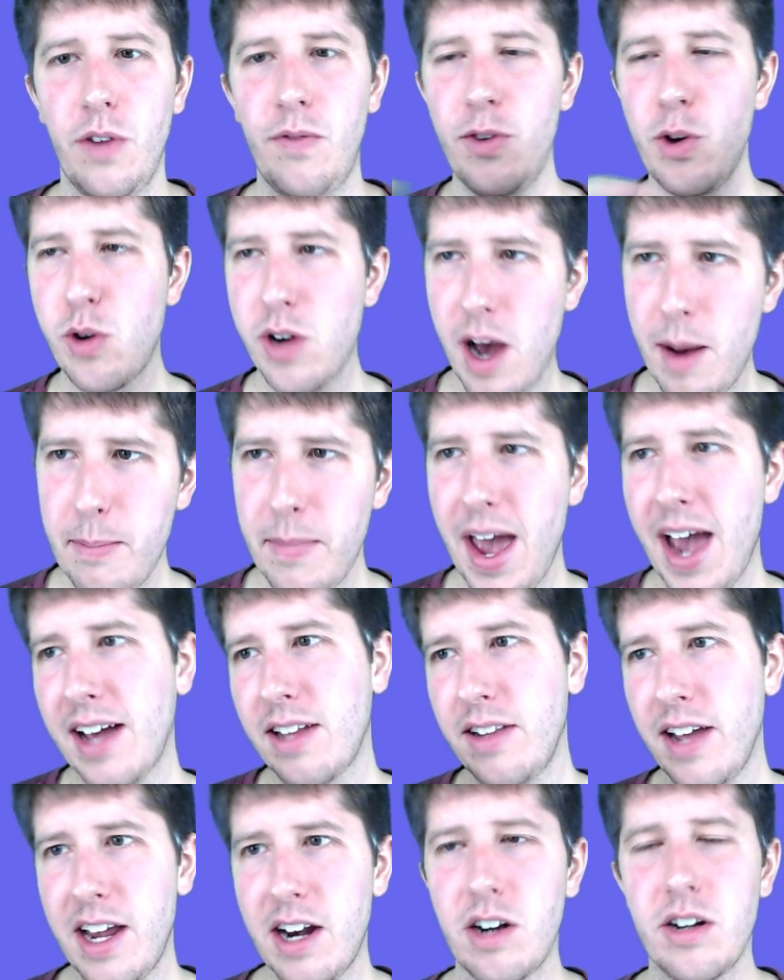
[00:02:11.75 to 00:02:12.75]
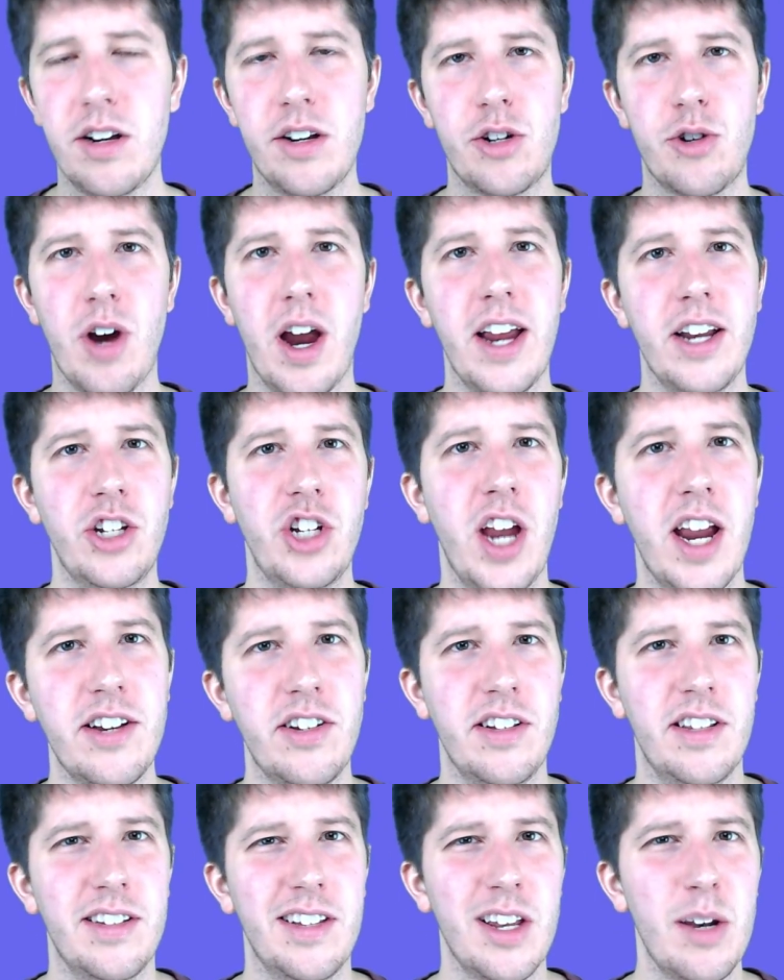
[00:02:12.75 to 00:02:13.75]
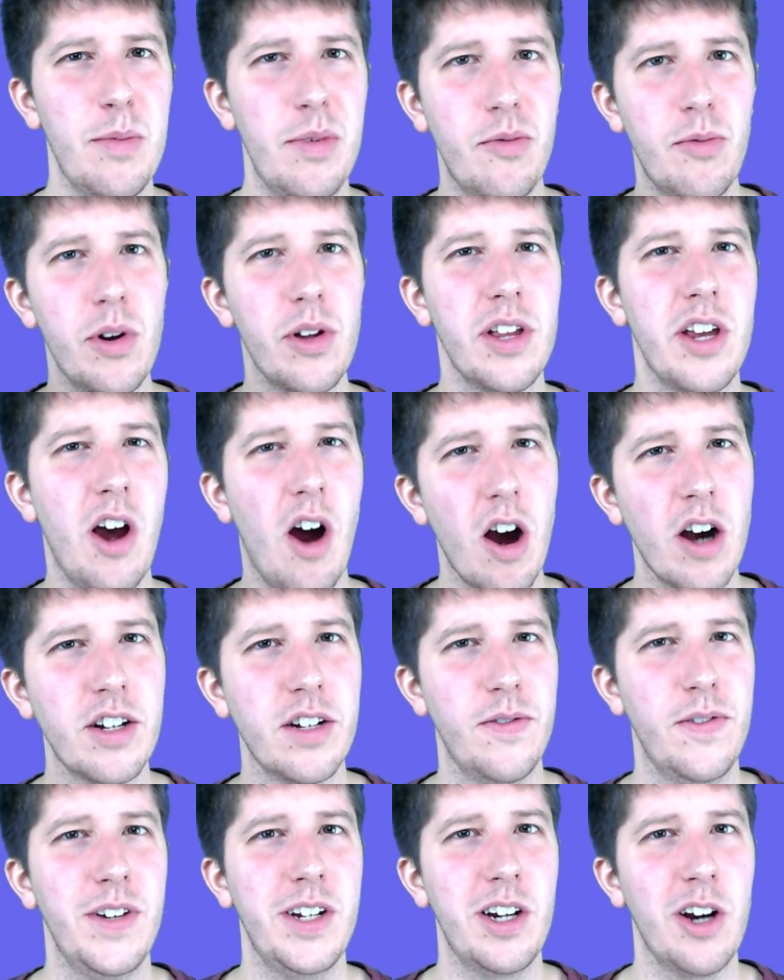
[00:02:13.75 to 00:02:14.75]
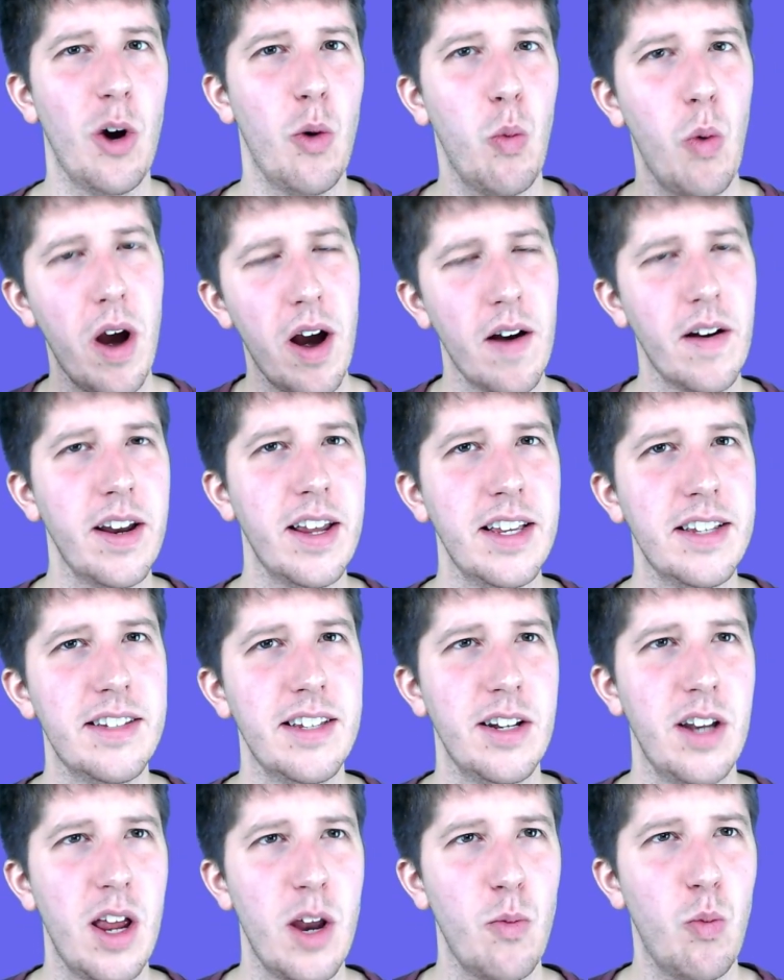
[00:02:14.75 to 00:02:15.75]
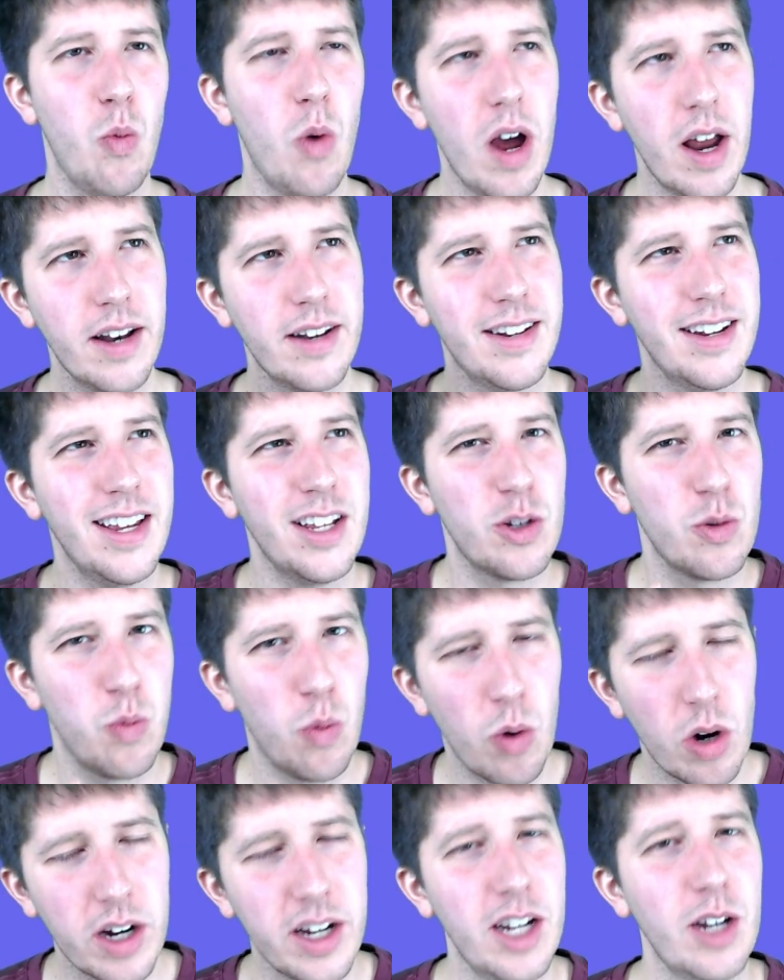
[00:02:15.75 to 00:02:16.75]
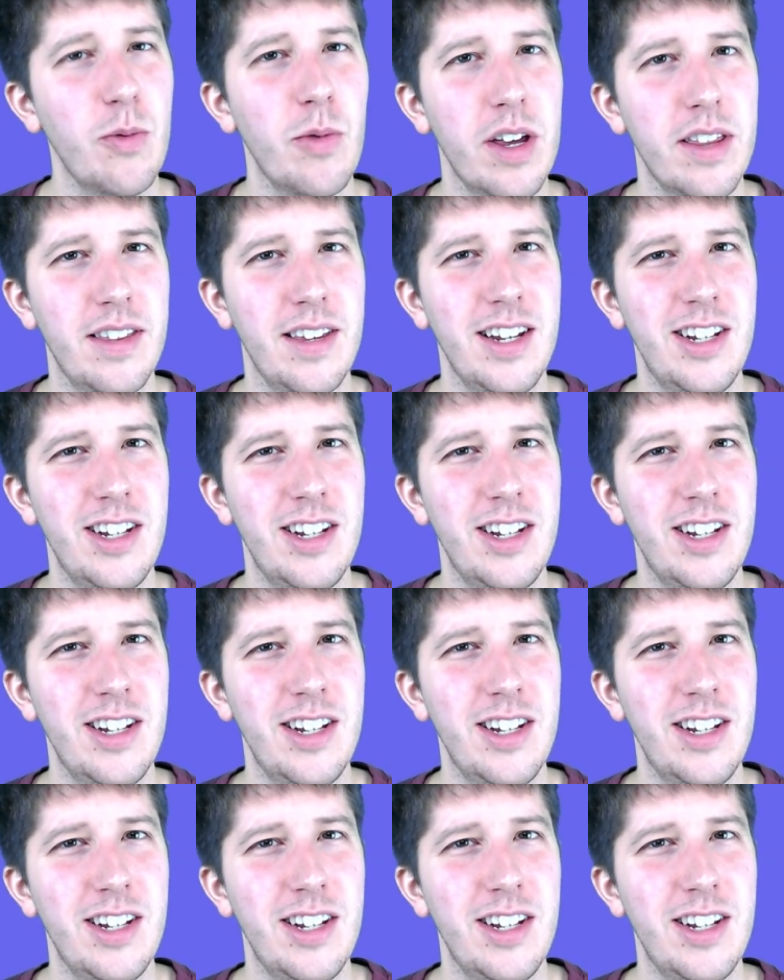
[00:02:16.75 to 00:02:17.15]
if you come back later to try and change it, it's going to be really hard to figure out where it is and what it's working with.